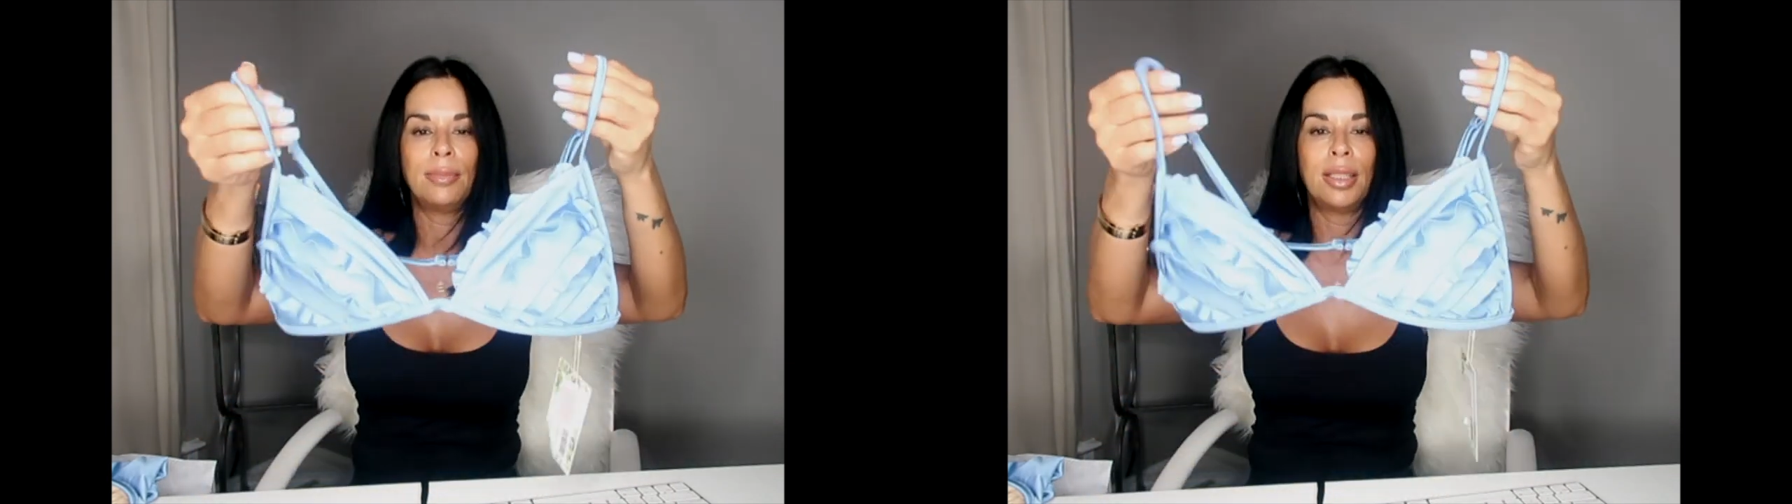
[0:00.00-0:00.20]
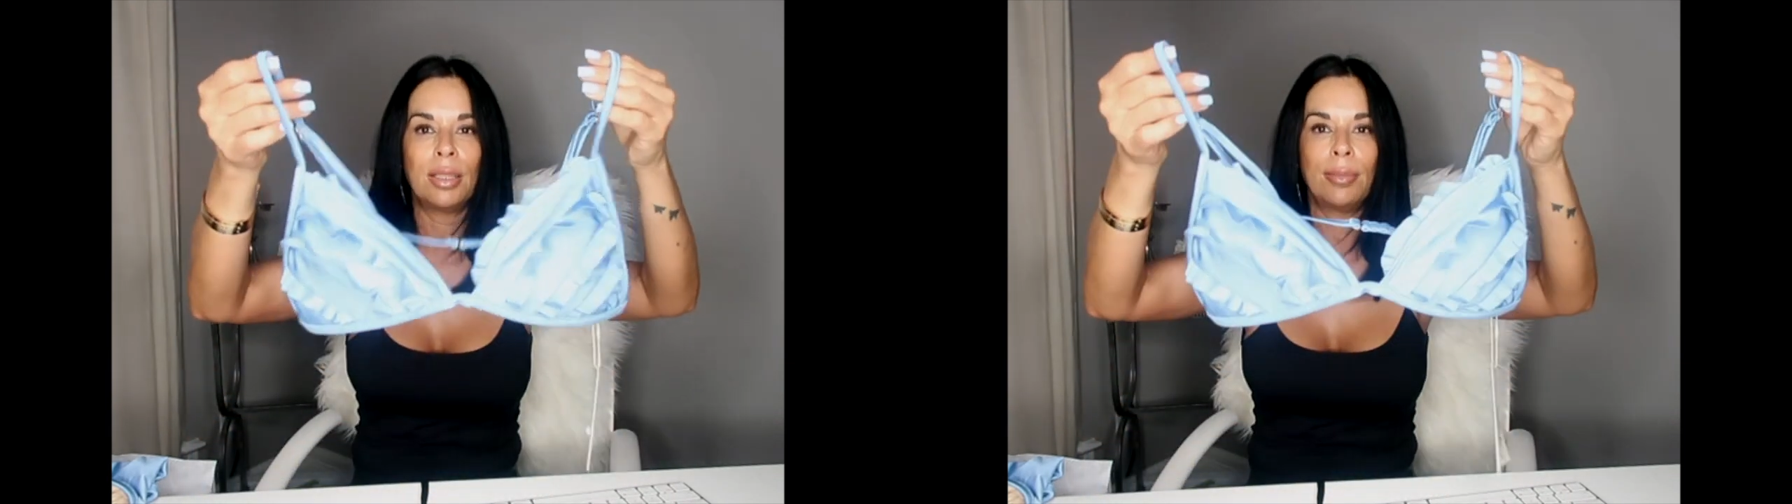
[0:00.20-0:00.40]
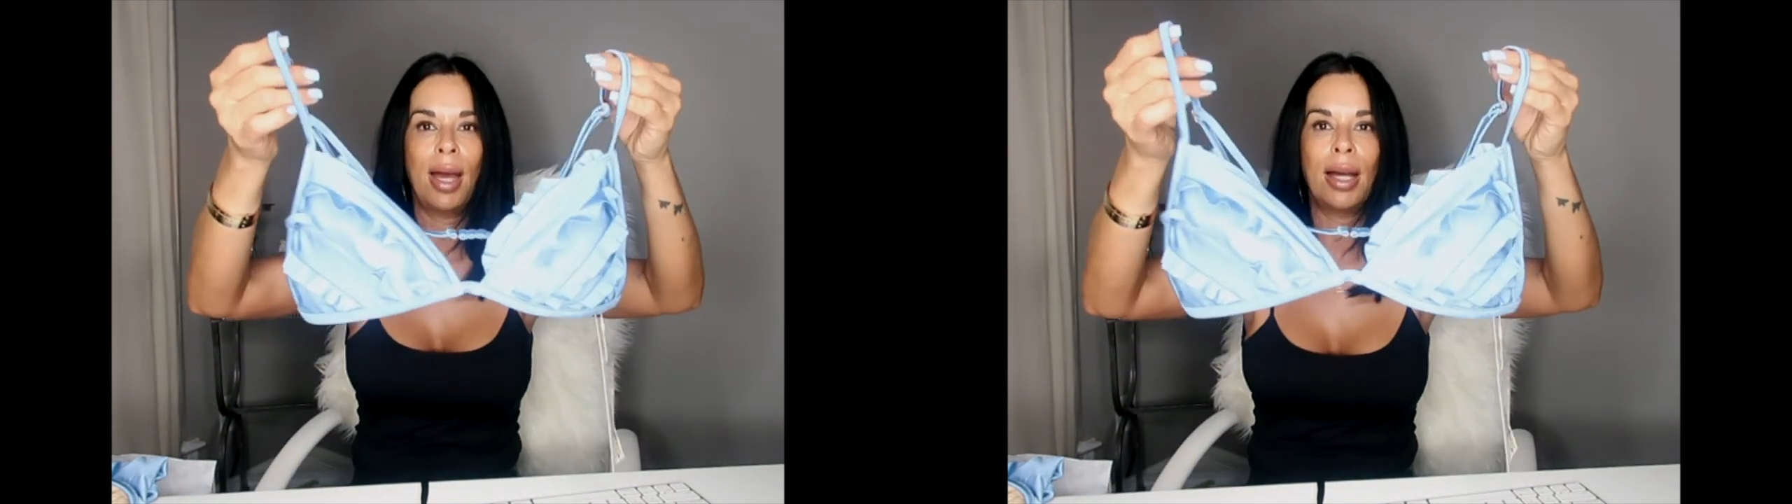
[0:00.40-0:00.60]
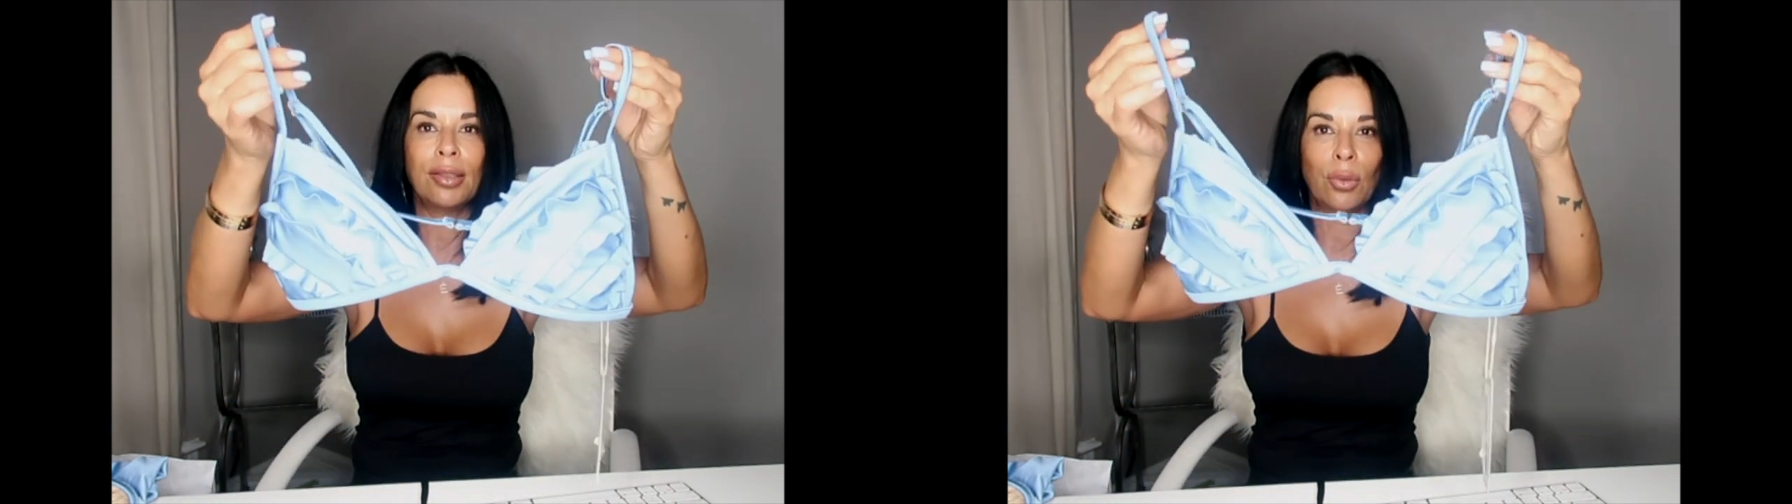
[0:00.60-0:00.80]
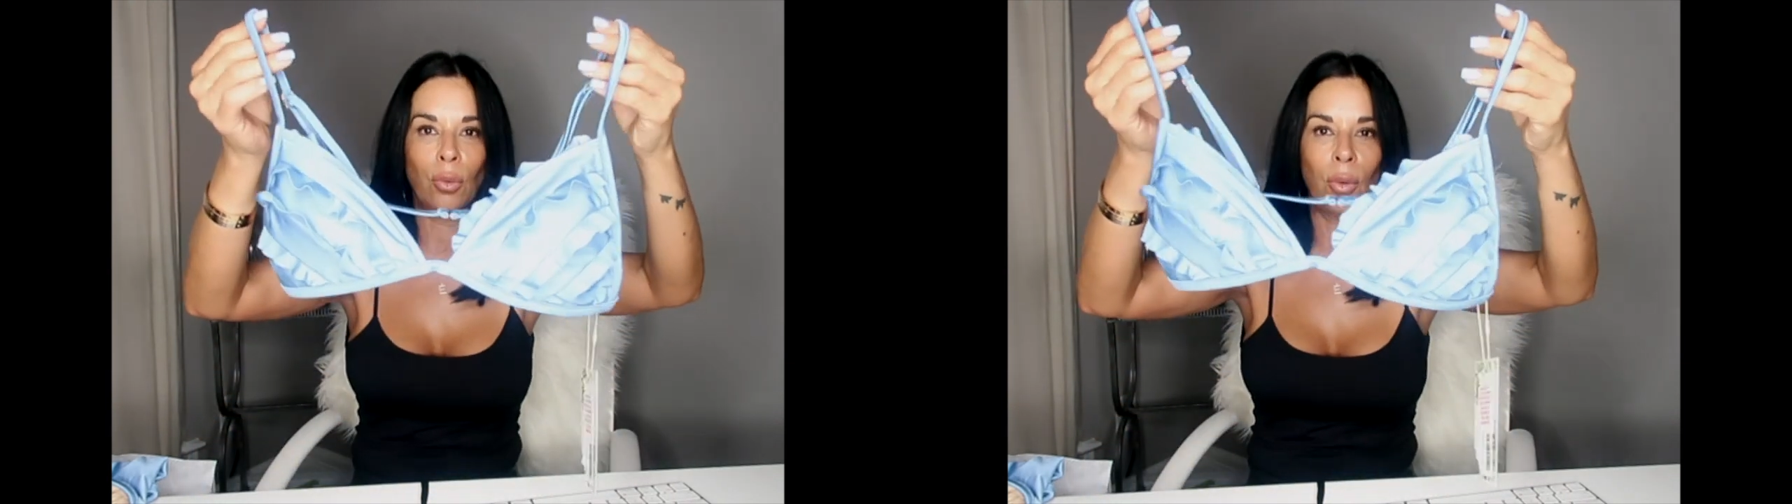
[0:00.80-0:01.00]
medium
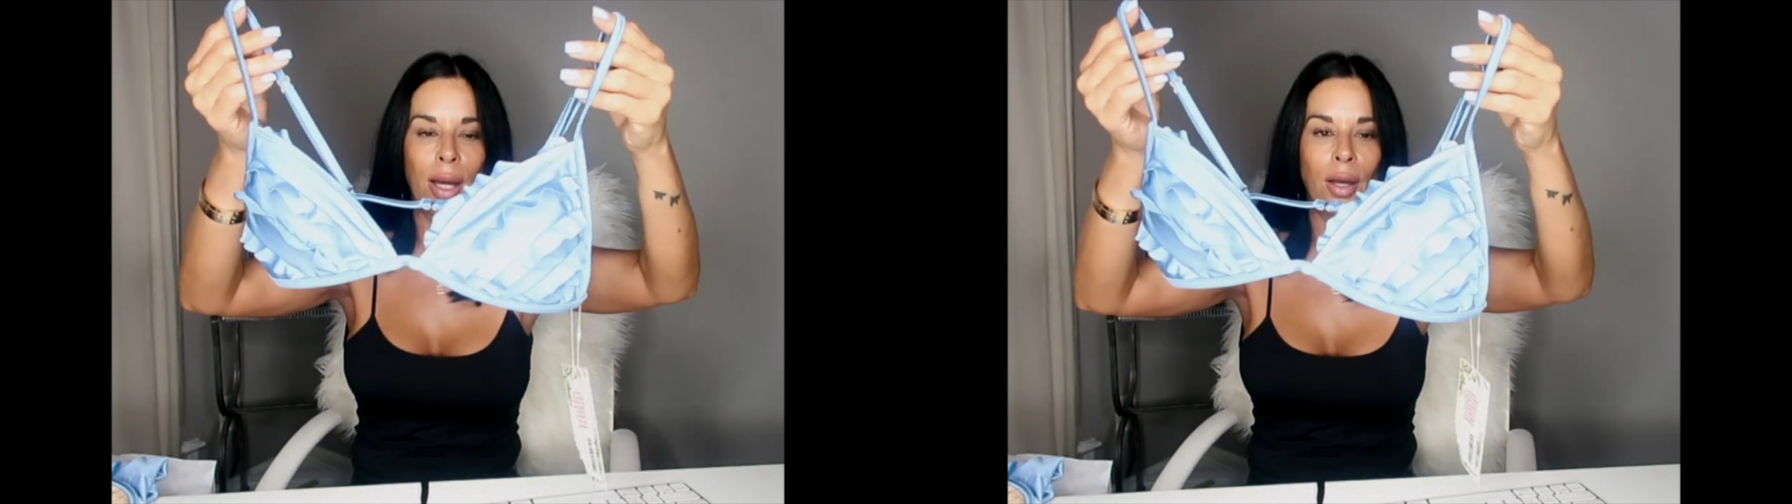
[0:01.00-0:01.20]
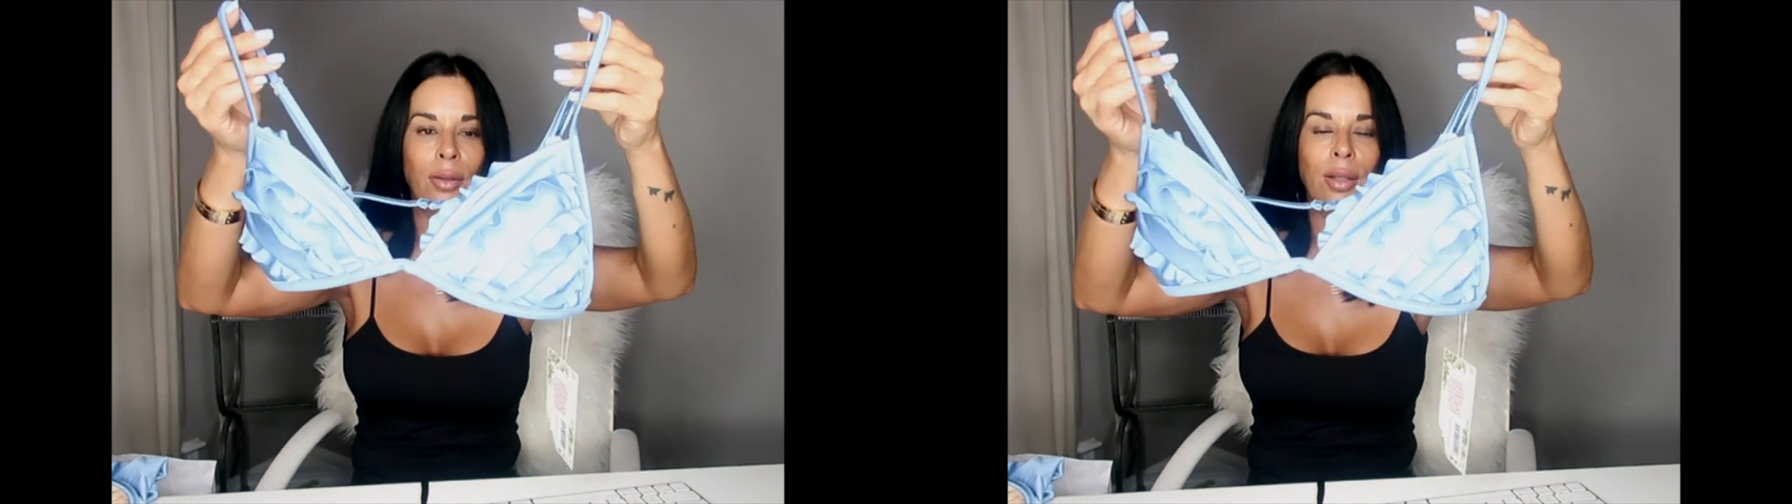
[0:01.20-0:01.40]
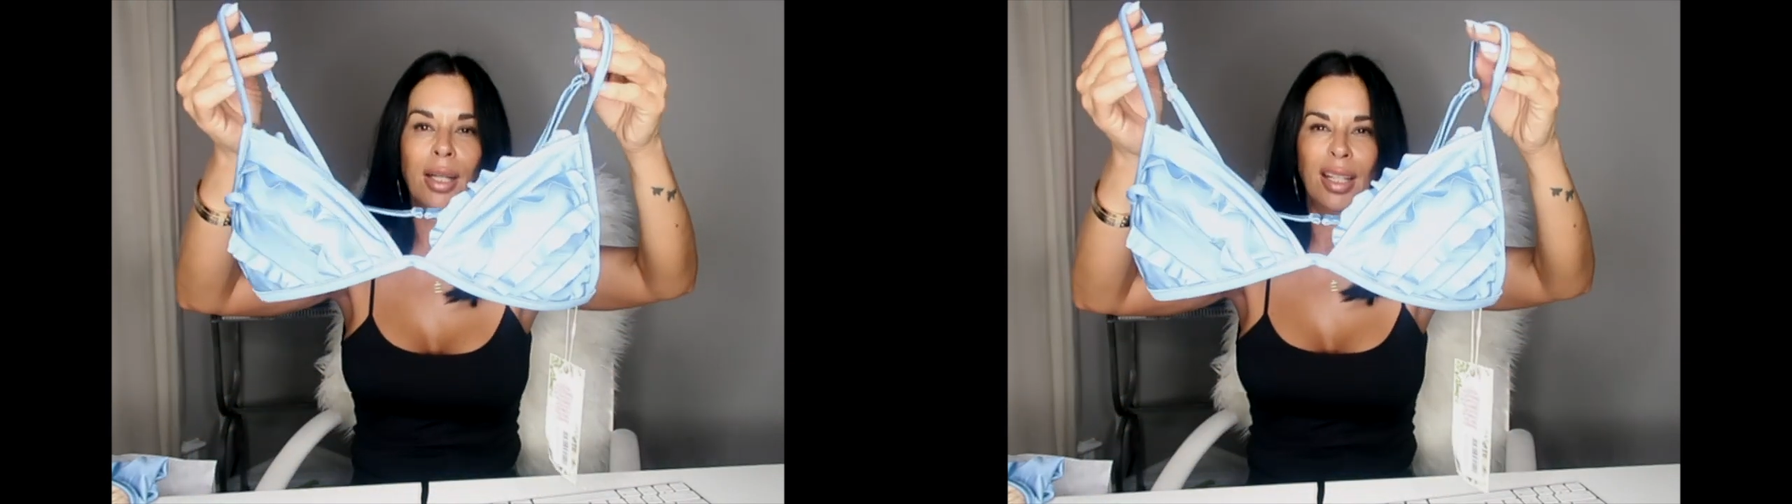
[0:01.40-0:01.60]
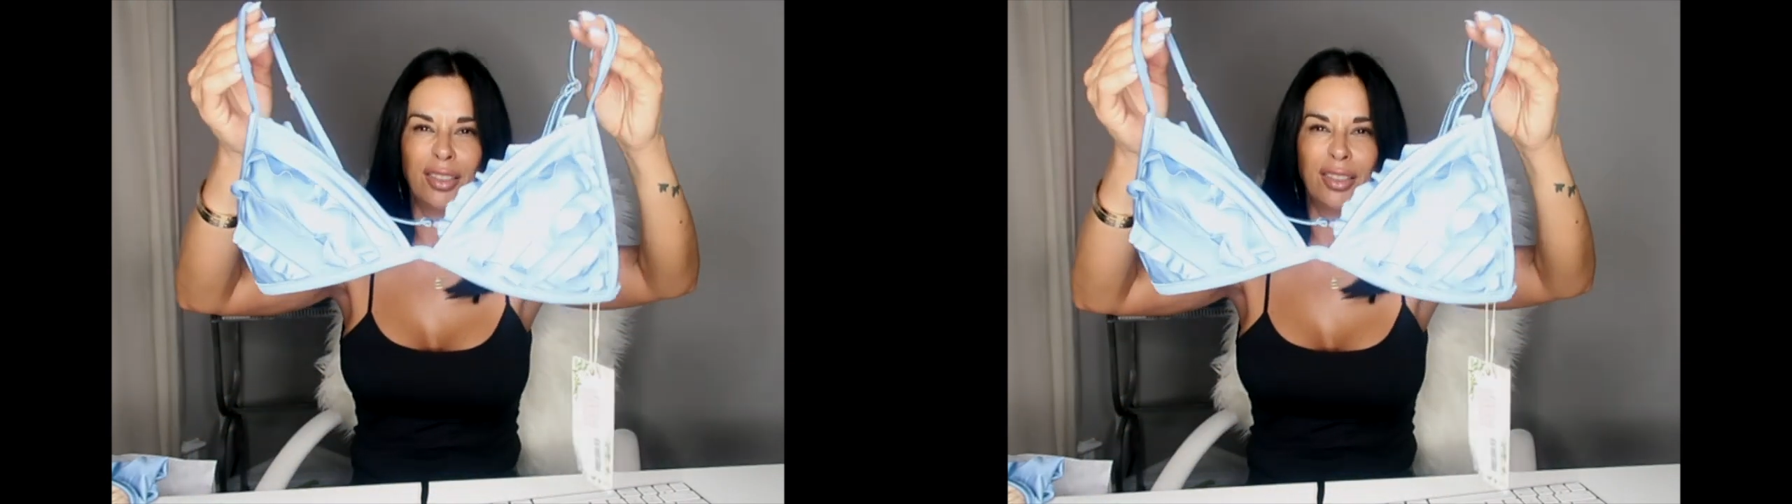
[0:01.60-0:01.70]
as well.